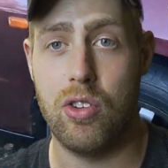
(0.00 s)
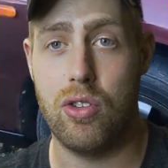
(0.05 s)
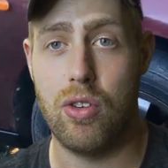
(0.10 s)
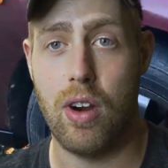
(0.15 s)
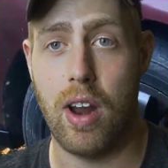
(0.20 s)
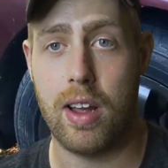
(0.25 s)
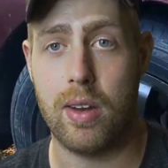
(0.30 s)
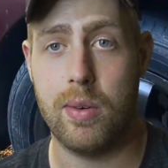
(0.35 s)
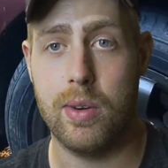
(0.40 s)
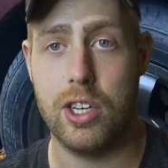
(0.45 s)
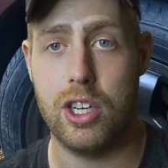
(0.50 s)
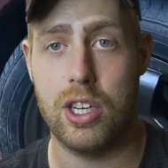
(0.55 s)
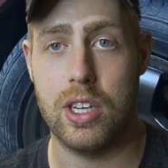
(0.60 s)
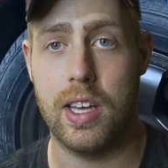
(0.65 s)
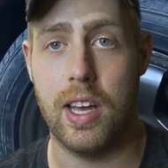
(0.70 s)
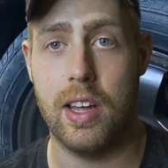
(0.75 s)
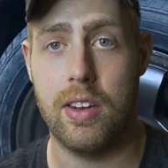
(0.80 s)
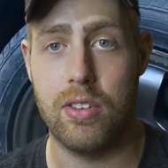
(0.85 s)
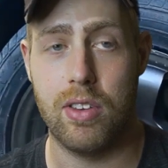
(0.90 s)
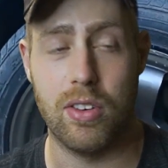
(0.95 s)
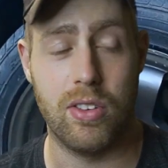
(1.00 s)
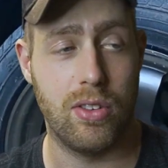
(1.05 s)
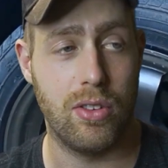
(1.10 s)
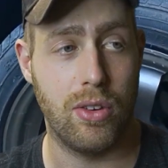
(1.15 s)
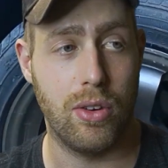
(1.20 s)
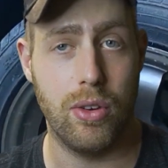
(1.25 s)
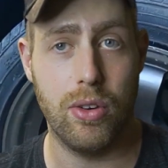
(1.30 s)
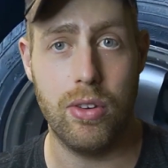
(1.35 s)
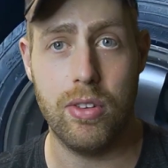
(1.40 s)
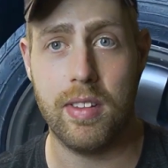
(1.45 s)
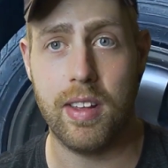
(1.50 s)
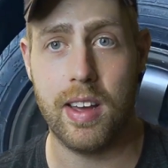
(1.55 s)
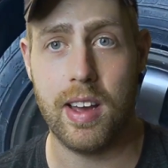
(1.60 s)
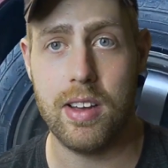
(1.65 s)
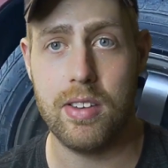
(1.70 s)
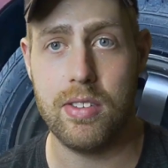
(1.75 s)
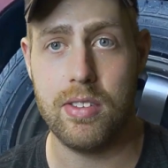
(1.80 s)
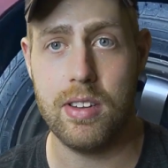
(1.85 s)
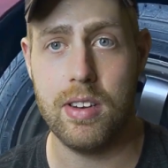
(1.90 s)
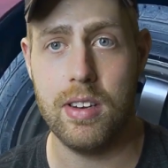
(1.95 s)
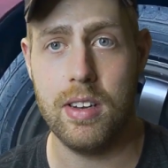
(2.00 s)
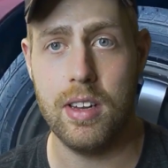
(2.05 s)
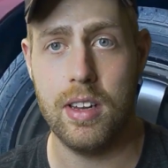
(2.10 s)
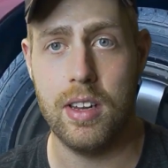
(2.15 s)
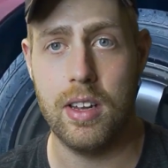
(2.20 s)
track, we should get to 2,000.